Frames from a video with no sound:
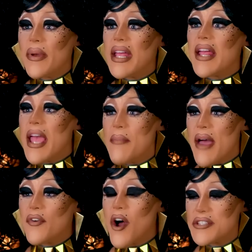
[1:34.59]
But then I came
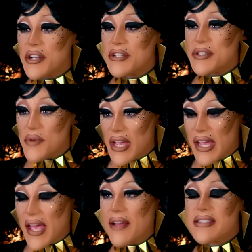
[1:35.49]
back for All Stars
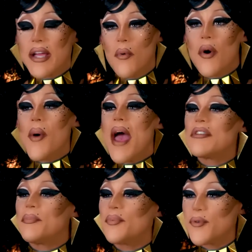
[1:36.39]
3 and I was like, what do I
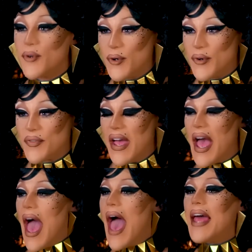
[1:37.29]
have to prove?
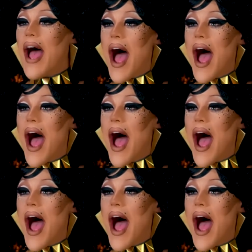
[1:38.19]
And